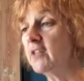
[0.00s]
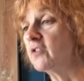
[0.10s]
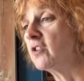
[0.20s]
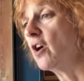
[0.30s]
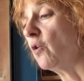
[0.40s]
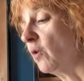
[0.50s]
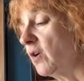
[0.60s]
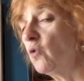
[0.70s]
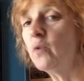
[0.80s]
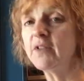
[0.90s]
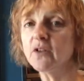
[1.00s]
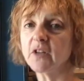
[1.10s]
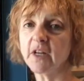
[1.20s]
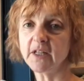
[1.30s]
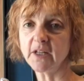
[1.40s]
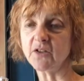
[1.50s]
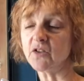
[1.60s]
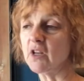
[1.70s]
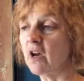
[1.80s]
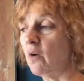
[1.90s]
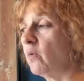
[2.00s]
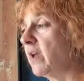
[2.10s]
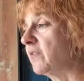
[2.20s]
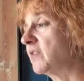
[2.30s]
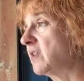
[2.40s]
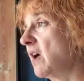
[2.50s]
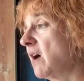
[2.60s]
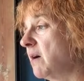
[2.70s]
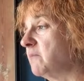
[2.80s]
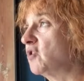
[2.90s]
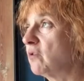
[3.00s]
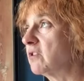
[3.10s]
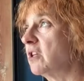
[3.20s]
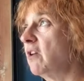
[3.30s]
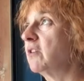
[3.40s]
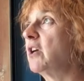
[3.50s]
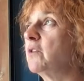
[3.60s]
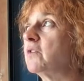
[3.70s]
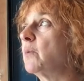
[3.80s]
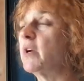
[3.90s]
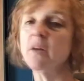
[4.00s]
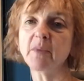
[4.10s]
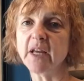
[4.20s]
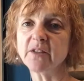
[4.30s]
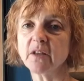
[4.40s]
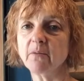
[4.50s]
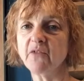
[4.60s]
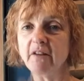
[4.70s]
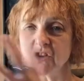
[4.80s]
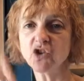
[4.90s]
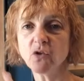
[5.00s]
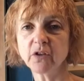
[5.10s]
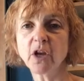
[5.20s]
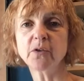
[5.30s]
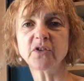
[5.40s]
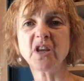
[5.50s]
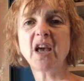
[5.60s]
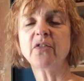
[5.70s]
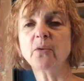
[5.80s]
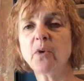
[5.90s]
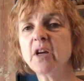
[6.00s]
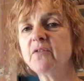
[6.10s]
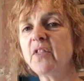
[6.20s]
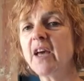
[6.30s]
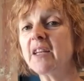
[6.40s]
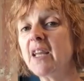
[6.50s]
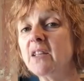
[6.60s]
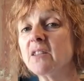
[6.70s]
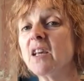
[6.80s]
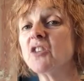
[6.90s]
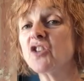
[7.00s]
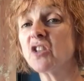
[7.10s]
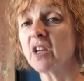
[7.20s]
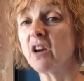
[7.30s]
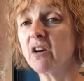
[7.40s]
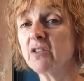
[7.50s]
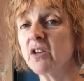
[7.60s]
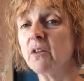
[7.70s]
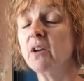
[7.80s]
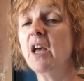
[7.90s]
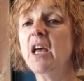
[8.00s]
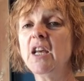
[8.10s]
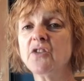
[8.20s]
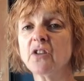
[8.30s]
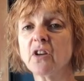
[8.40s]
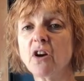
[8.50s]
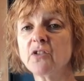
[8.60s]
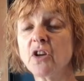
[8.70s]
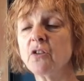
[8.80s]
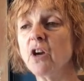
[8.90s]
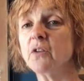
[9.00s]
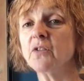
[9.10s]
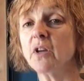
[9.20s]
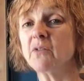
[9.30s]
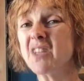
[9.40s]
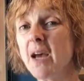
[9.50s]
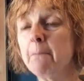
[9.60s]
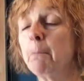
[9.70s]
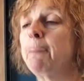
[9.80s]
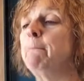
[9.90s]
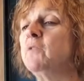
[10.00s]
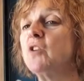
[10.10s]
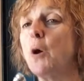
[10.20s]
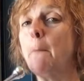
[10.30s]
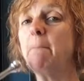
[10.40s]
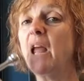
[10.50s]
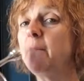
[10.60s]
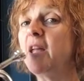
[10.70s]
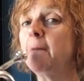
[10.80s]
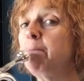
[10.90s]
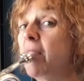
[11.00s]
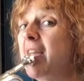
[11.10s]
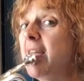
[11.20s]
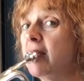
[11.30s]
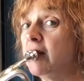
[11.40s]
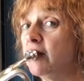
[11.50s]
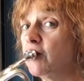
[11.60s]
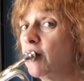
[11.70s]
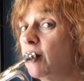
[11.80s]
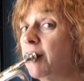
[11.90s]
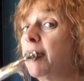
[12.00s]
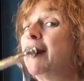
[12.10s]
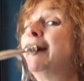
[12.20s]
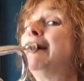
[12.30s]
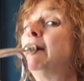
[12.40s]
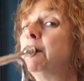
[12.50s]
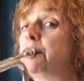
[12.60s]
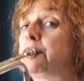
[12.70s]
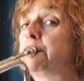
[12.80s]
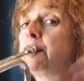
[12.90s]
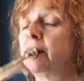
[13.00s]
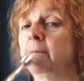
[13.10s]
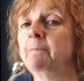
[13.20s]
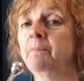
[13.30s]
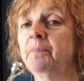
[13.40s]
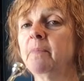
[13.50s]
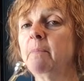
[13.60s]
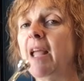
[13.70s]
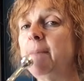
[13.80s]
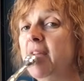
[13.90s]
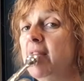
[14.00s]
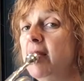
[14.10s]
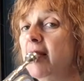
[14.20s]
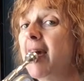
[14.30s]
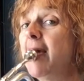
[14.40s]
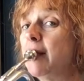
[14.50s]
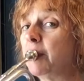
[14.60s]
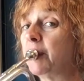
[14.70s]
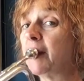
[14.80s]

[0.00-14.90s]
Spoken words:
So, always a good idea to start with some short and long notes. So we're going to play some very short notes. The word for that is staccato. Staccato notes. So, ta. So, play me an E, short. Play me A.